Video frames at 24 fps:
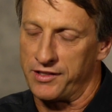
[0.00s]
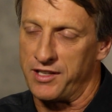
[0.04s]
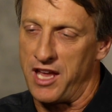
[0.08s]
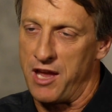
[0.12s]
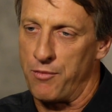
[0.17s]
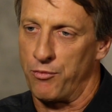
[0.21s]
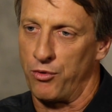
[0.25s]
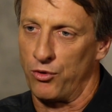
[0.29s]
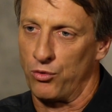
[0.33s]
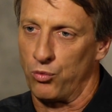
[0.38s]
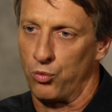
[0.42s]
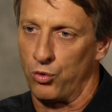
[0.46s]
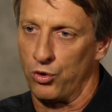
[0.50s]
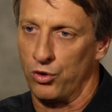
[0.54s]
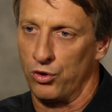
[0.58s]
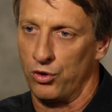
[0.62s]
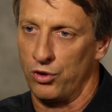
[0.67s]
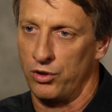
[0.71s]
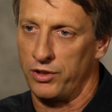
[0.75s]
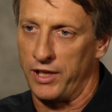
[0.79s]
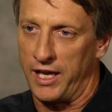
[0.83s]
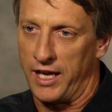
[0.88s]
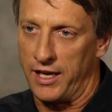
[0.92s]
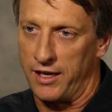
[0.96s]
skateboard
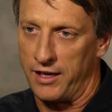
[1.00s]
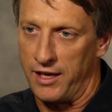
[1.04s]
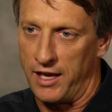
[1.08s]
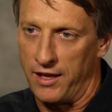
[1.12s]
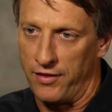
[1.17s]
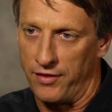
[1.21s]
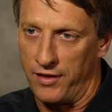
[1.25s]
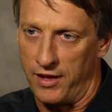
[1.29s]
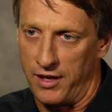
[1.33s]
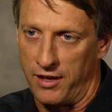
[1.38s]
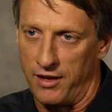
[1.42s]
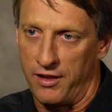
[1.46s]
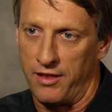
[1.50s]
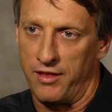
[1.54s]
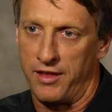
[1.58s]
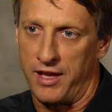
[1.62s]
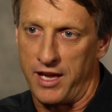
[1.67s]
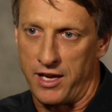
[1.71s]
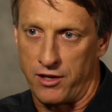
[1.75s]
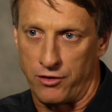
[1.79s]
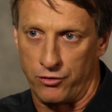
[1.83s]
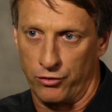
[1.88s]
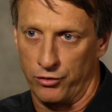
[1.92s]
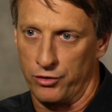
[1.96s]
world, and, and then
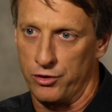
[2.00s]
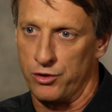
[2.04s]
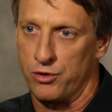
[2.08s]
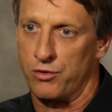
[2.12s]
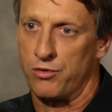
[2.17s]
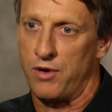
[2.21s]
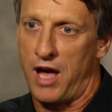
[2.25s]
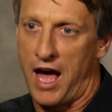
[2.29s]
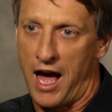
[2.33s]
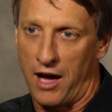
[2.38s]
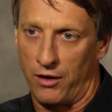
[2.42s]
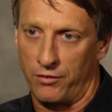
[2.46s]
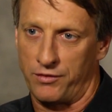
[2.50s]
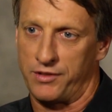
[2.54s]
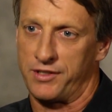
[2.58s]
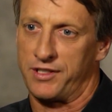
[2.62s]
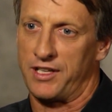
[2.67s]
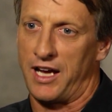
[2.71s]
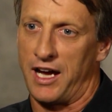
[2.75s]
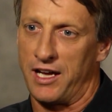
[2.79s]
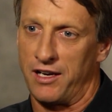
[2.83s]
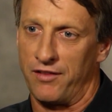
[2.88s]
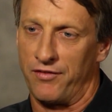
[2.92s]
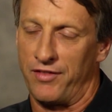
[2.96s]
they grew
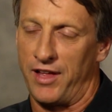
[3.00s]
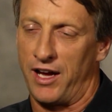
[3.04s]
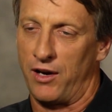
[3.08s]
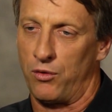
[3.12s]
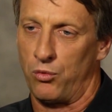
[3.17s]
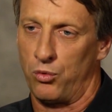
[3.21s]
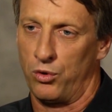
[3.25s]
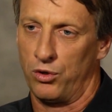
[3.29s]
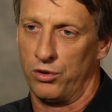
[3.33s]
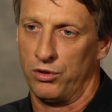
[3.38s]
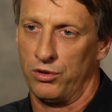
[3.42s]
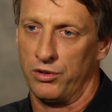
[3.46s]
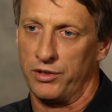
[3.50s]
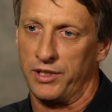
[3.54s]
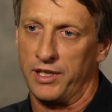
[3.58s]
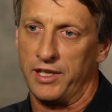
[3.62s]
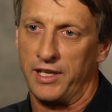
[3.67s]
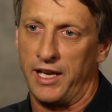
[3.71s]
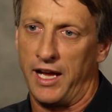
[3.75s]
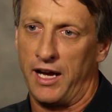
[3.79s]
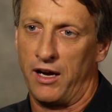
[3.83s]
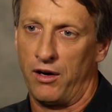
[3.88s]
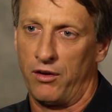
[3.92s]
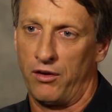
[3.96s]
outside of that world,
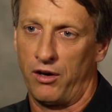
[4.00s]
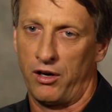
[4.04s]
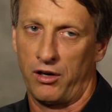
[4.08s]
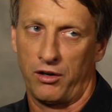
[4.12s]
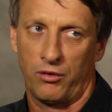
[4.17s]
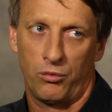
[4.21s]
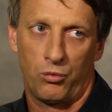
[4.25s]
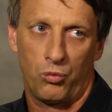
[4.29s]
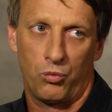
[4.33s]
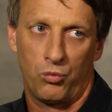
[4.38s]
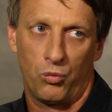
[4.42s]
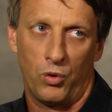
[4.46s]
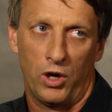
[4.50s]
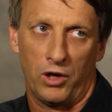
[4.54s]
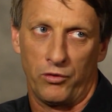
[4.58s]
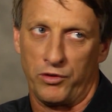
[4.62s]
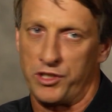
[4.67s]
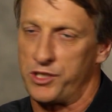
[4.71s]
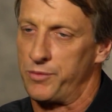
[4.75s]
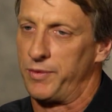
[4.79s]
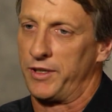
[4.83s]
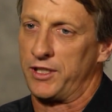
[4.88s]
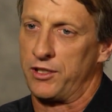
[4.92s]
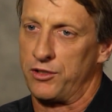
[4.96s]
and now are
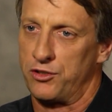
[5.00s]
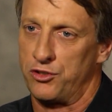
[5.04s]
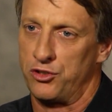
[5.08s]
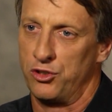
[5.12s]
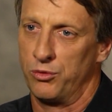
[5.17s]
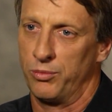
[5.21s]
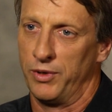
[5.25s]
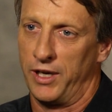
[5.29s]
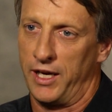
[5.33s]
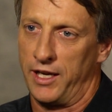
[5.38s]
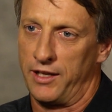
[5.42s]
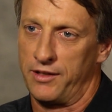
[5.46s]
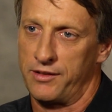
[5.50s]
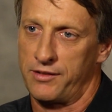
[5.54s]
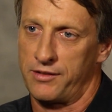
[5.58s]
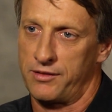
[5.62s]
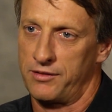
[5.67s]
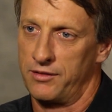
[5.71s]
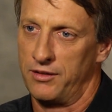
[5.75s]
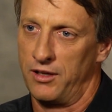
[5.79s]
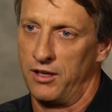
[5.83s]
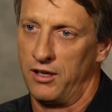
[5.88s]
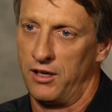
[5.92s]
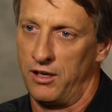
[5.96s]
well-respected shoe
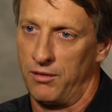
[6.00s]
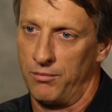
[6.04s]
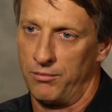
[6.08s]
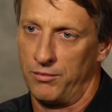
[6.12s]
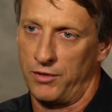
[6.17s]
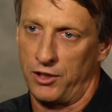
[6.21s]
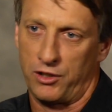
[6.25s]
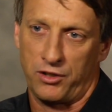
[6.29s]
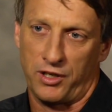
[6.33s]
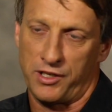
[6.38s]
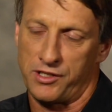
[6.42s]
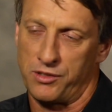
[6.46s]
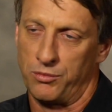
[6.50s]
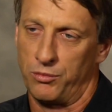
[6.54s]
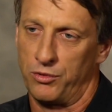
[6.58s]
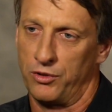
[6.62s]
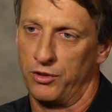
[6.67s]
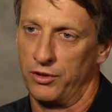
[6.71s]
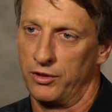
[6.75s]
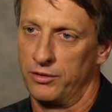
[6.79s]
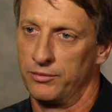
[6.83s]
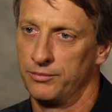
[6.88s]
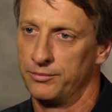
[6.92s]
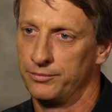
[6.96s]
brands um, across the
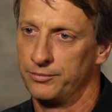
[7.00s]
board.